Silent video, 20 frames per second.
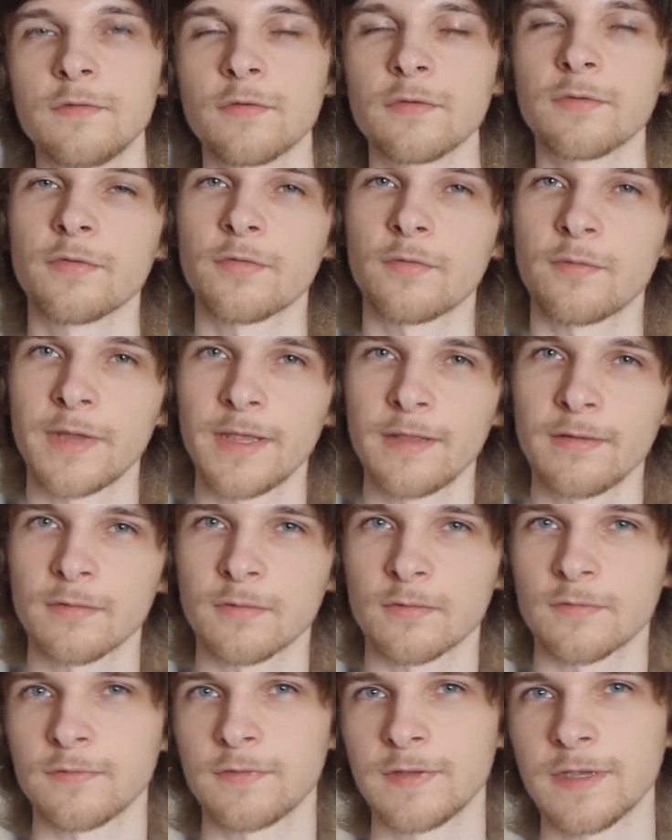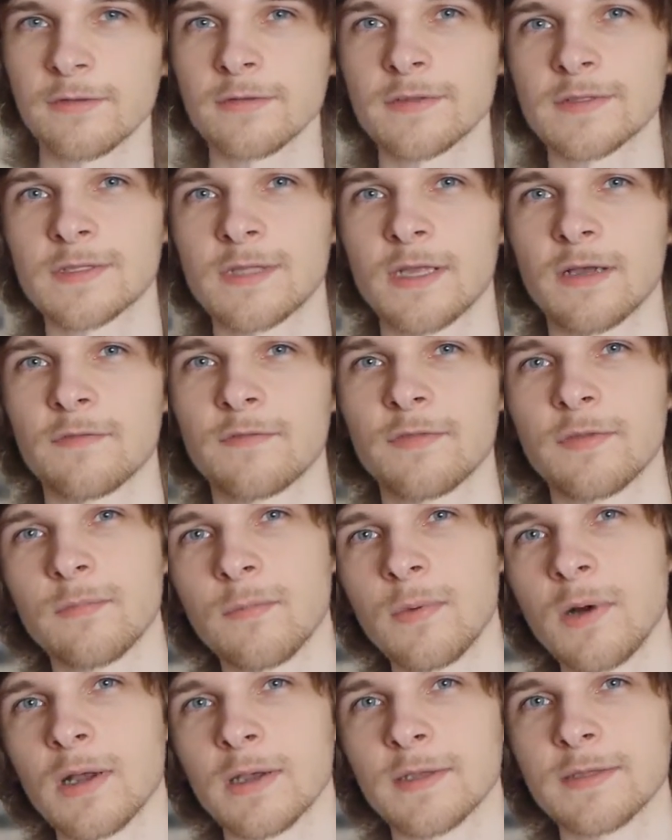During the reign of Yaroslav the
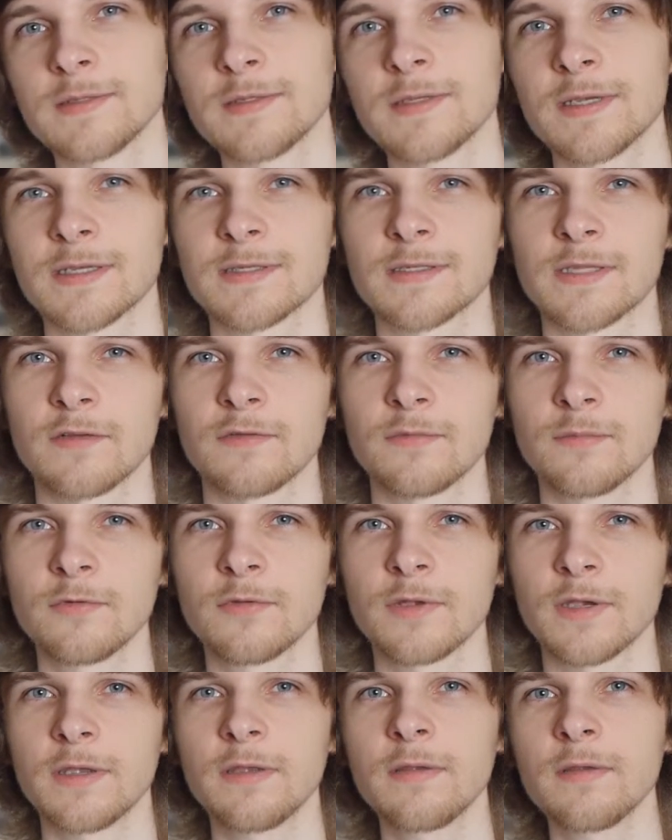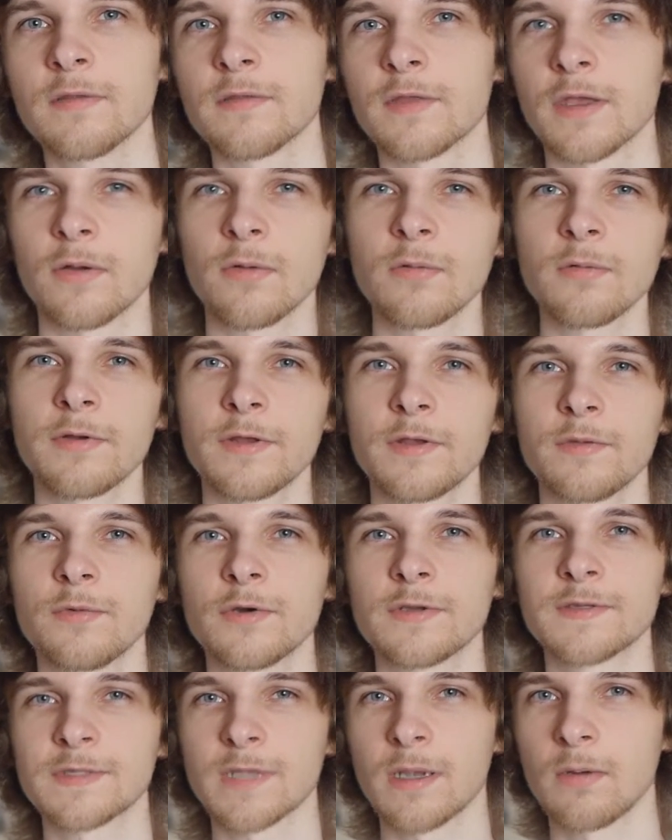Wise, Yaroslav Mudry, there already
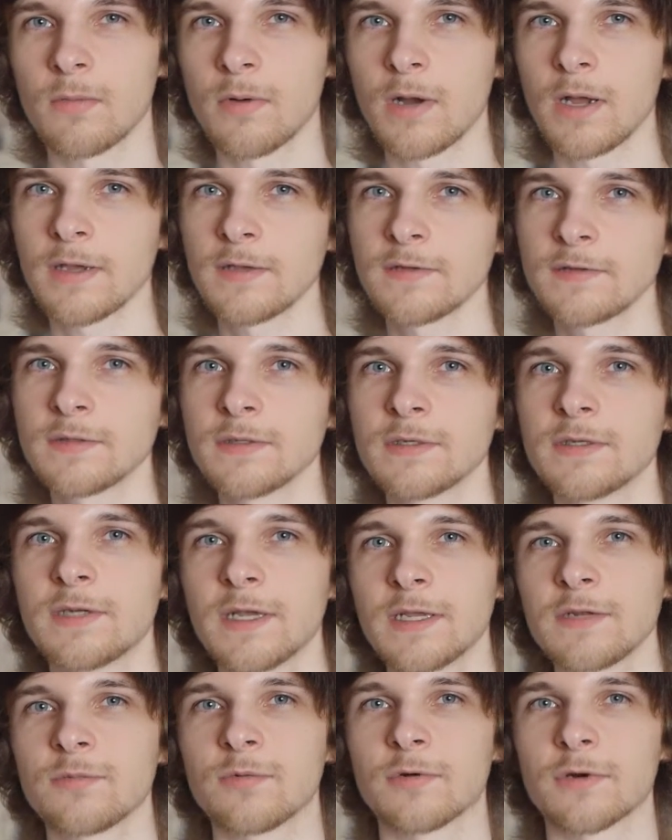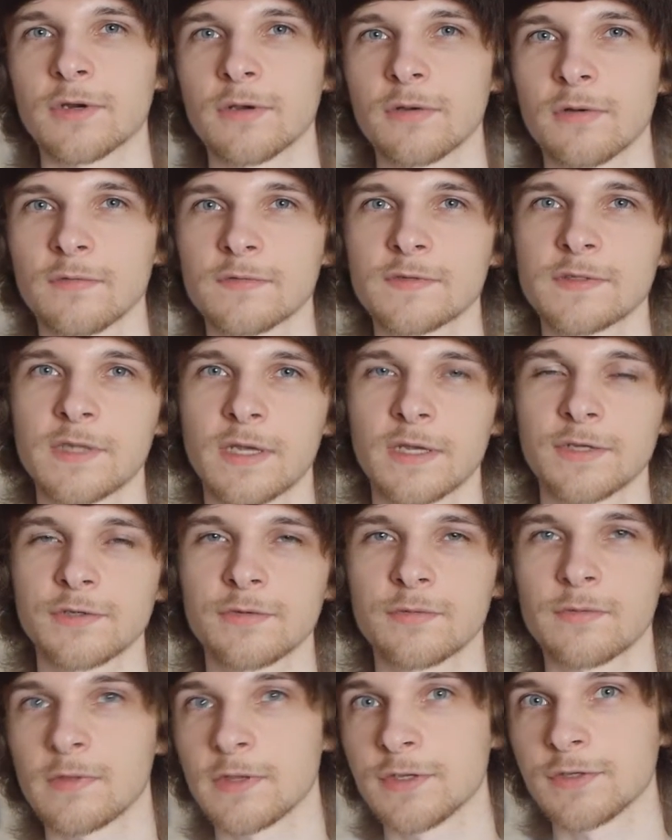was a wide network of
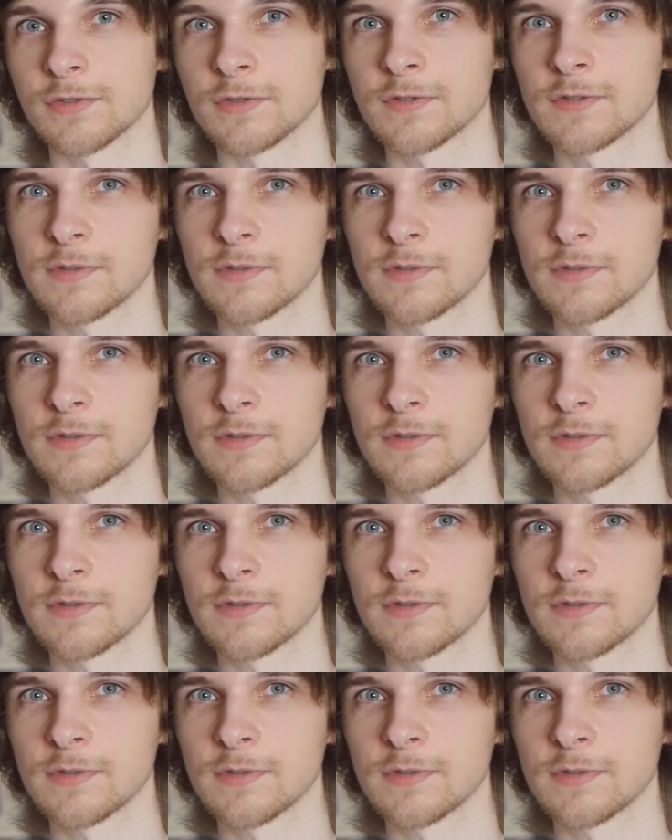such religious